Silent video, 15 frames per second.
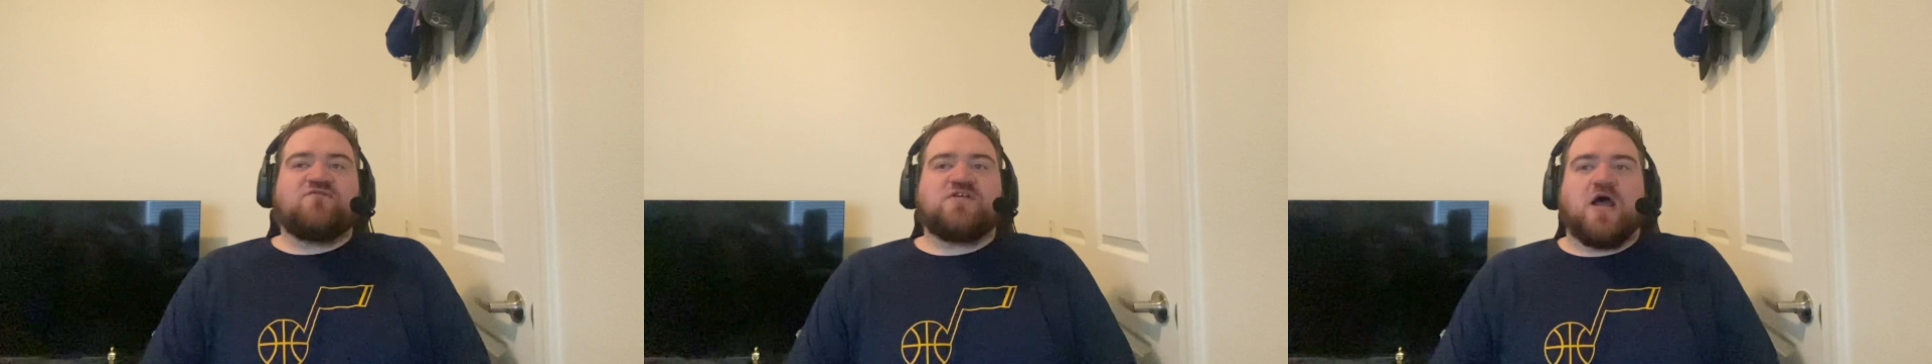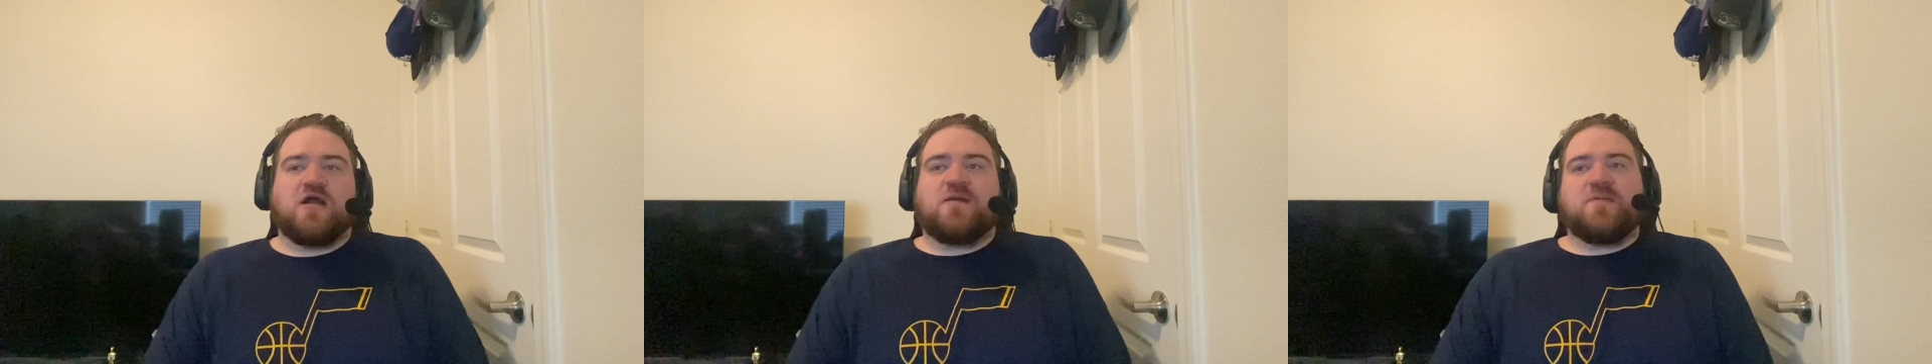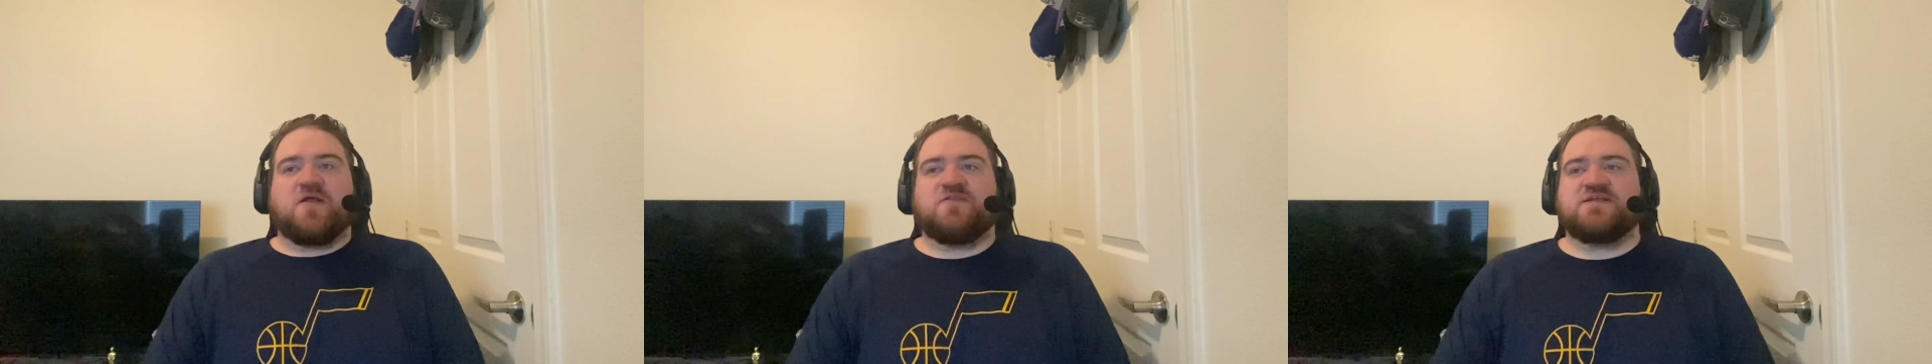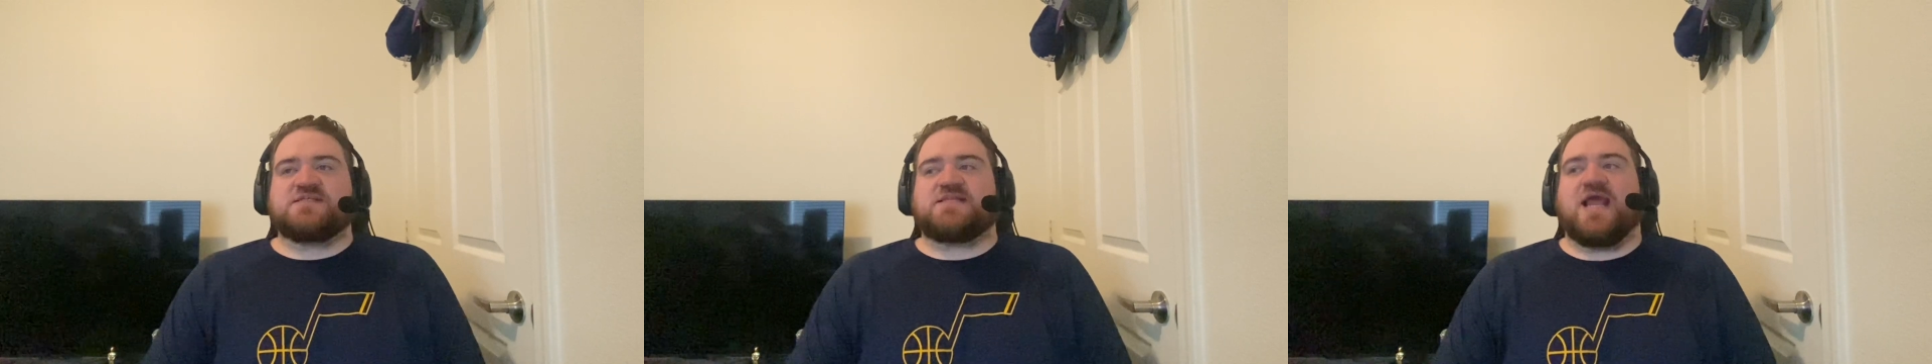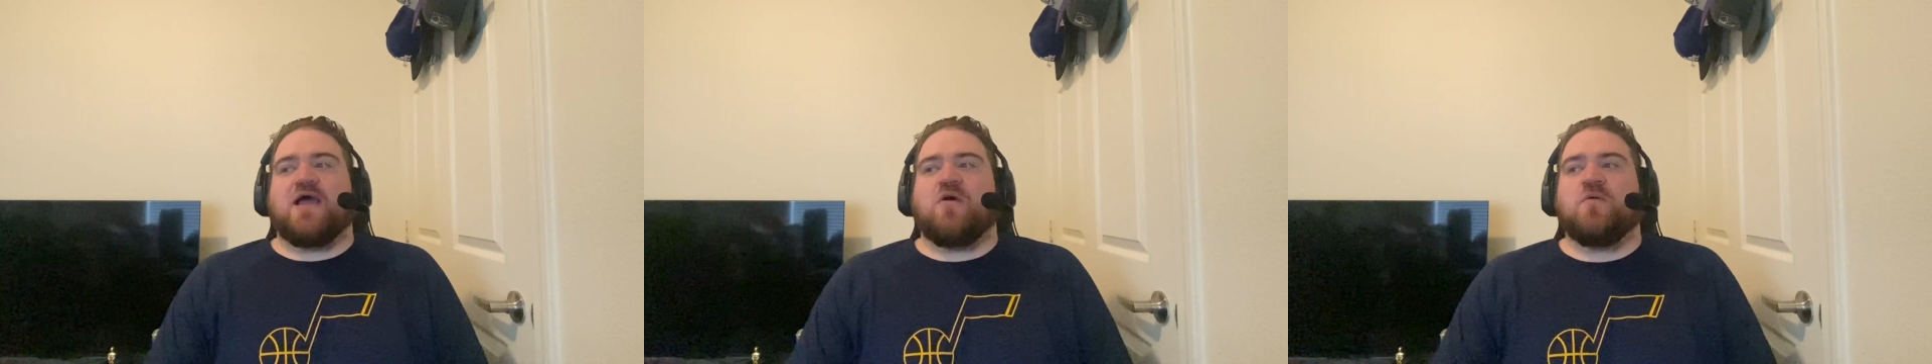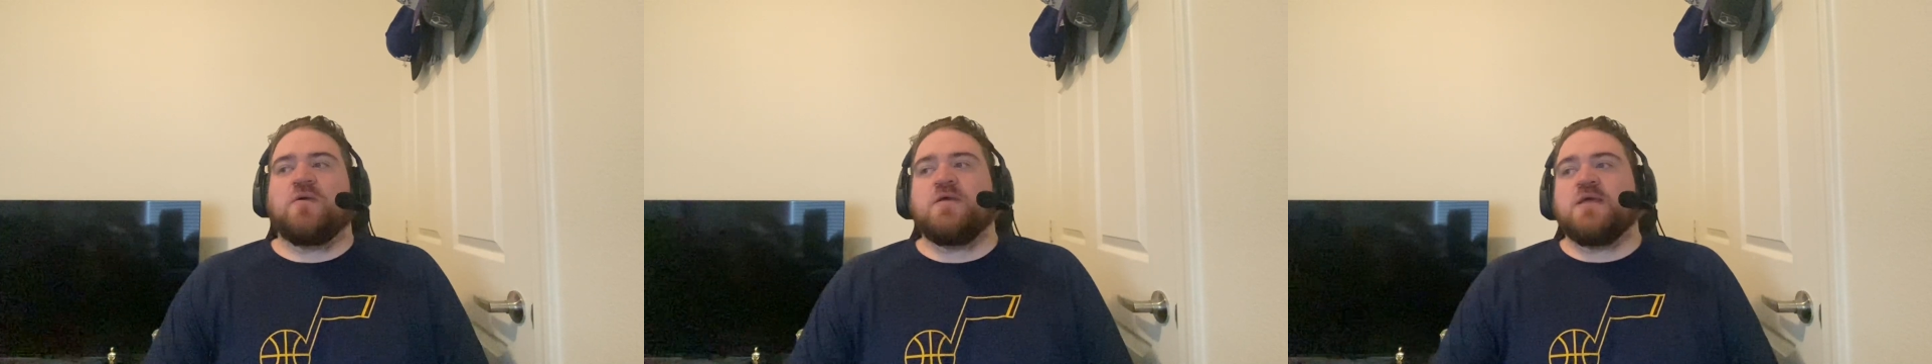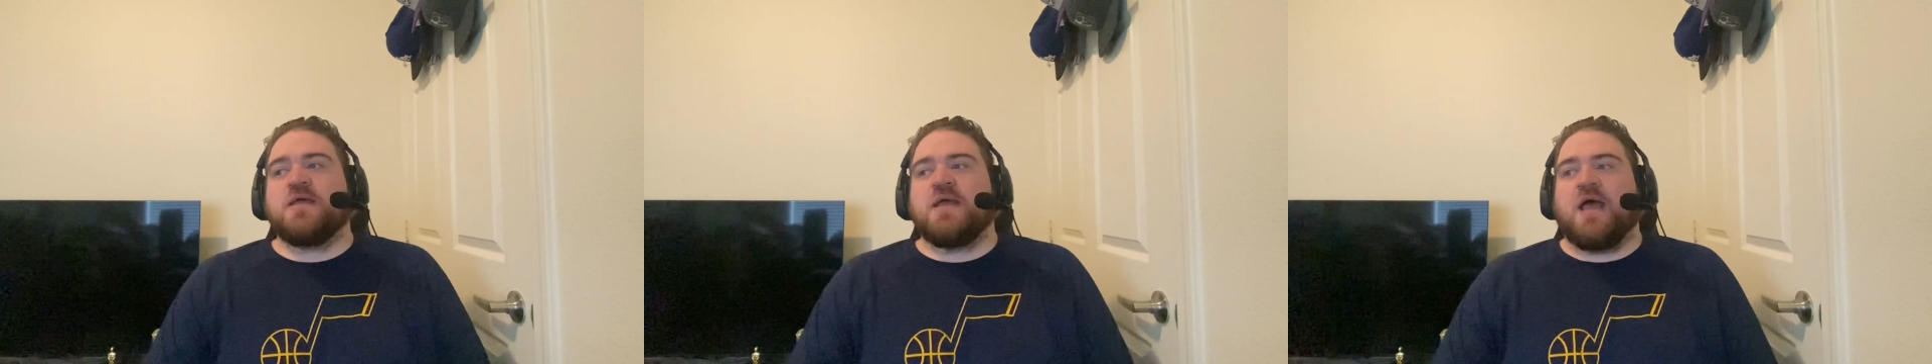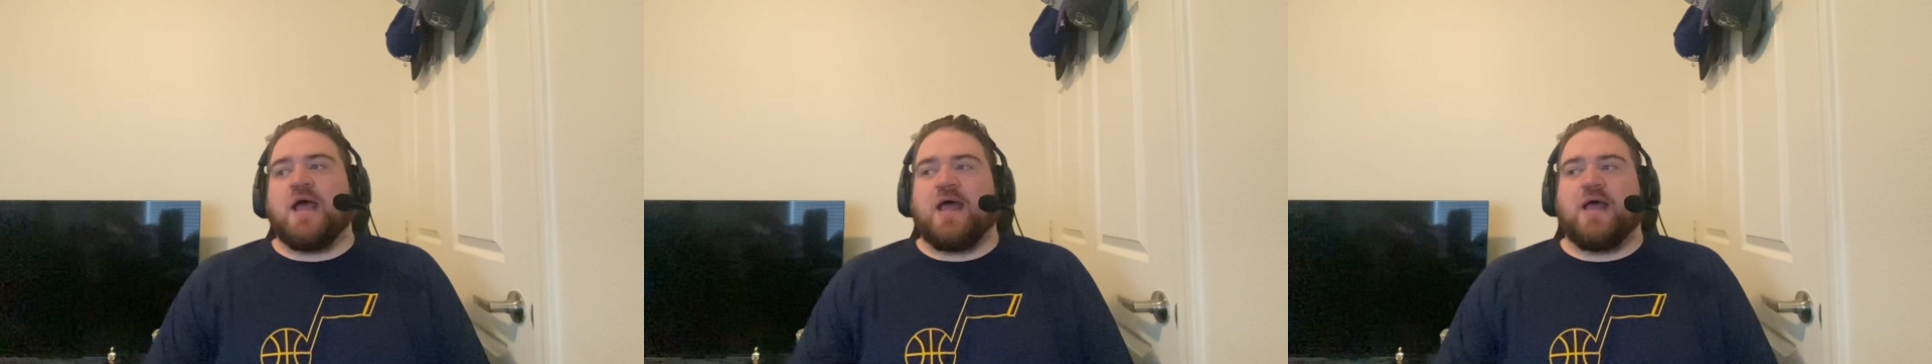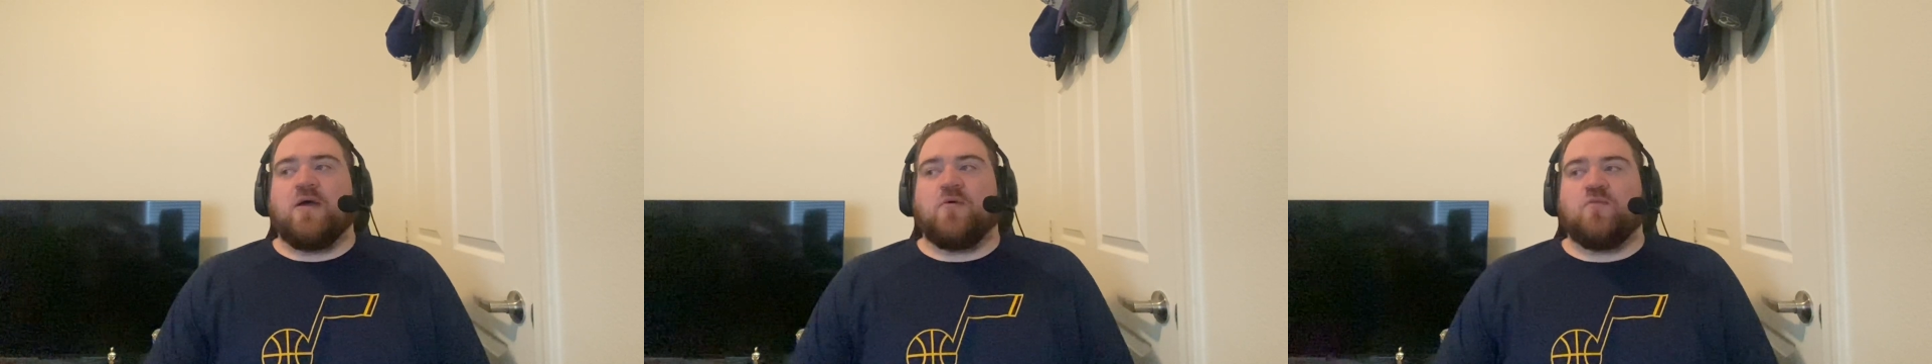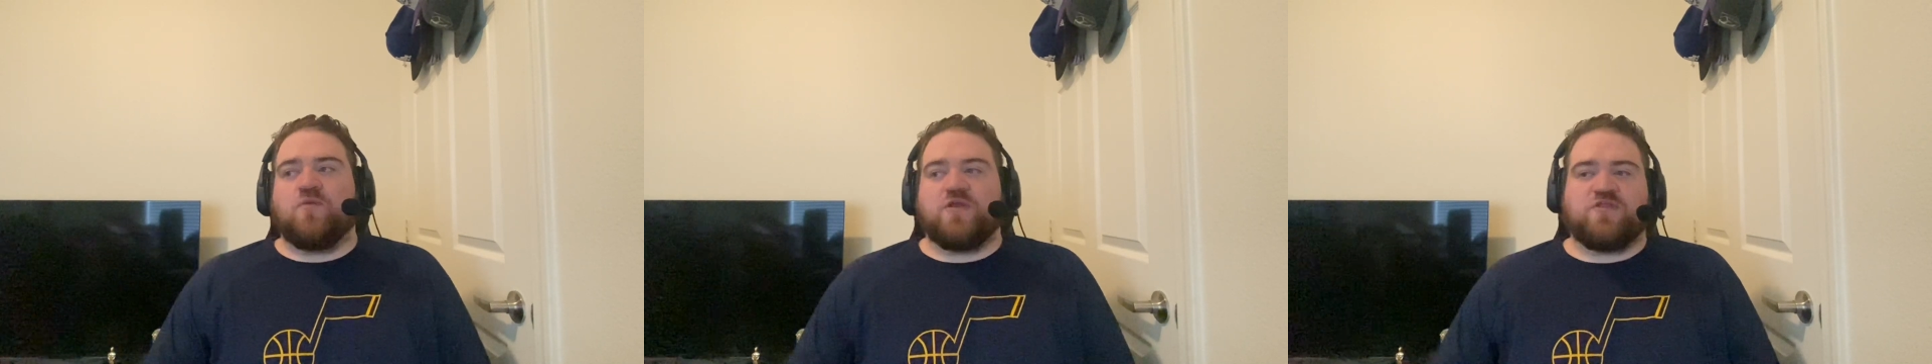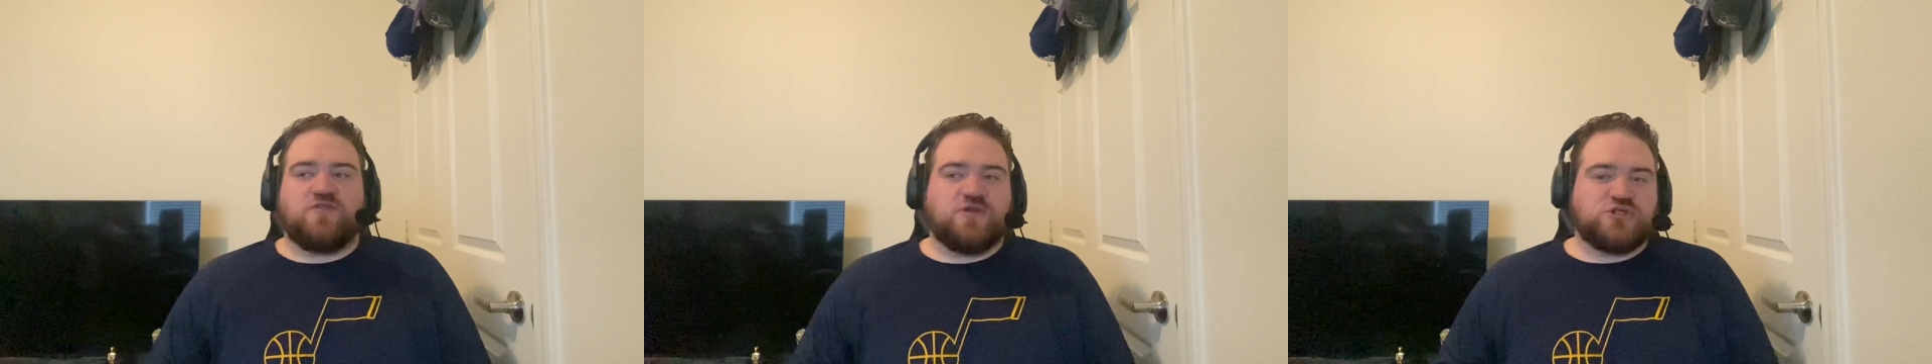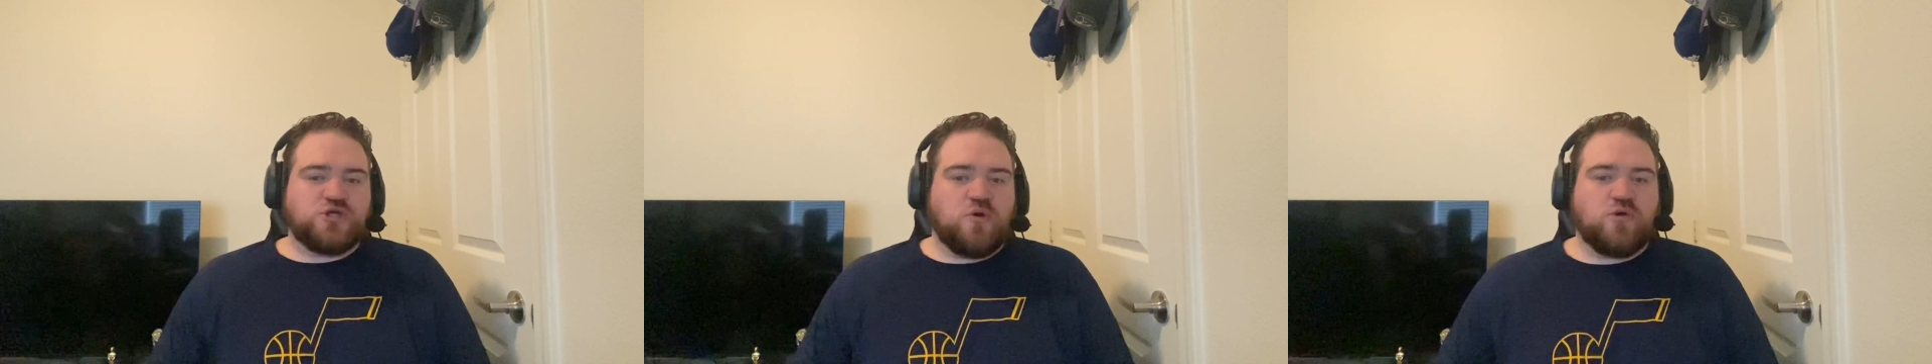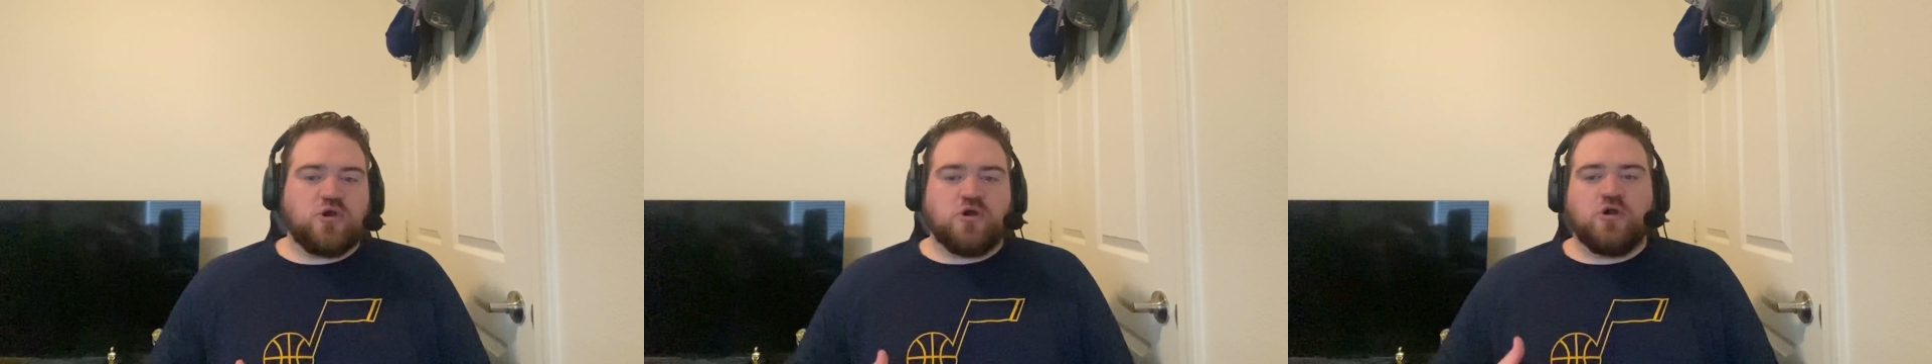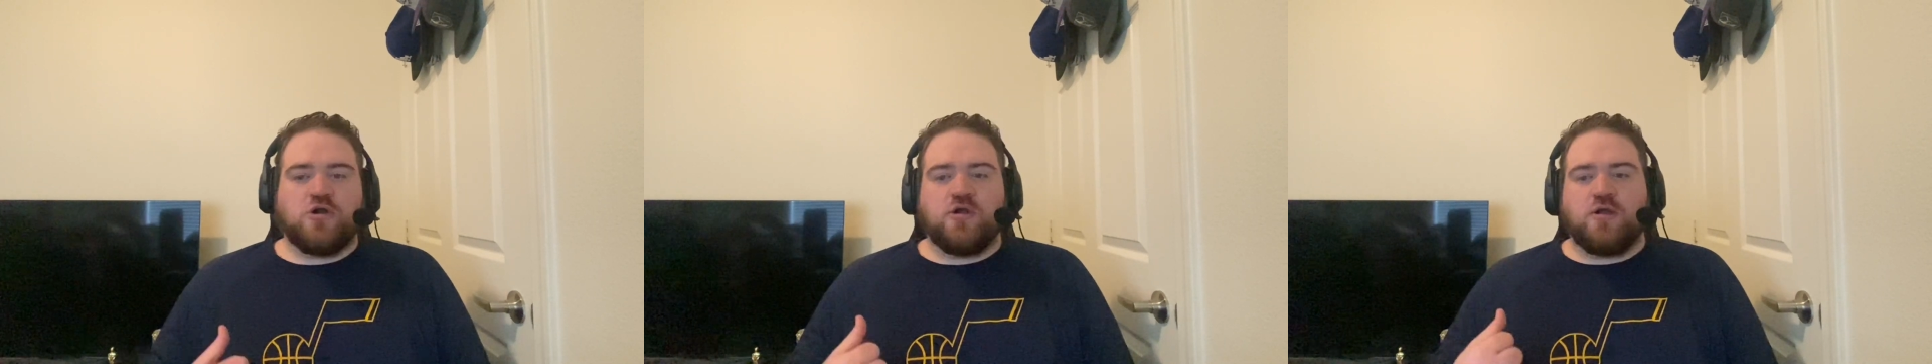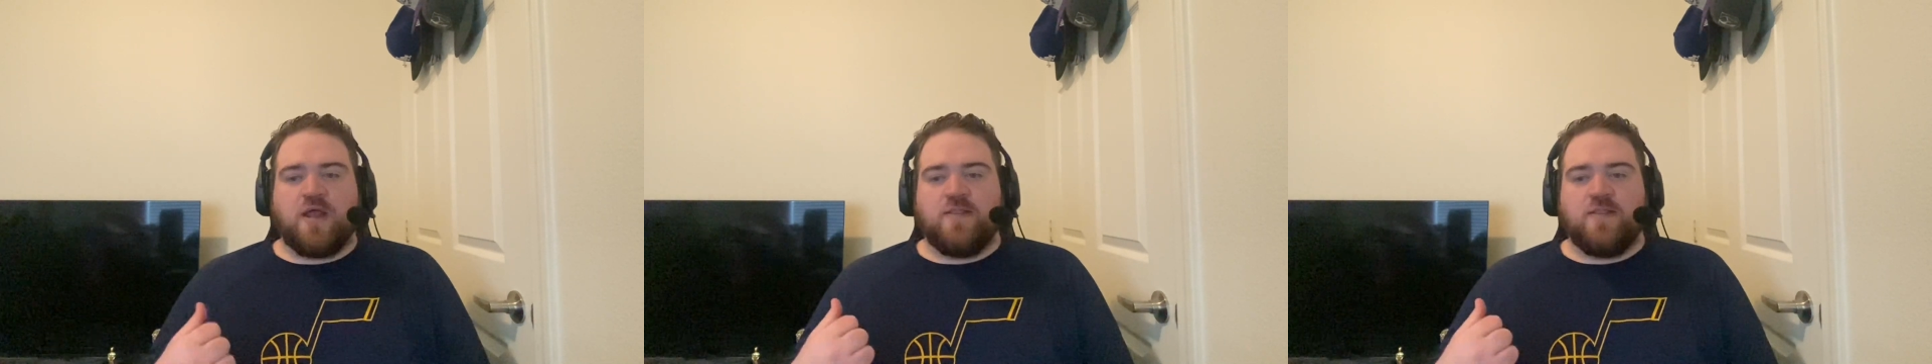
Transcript: talked about this now with the Joker,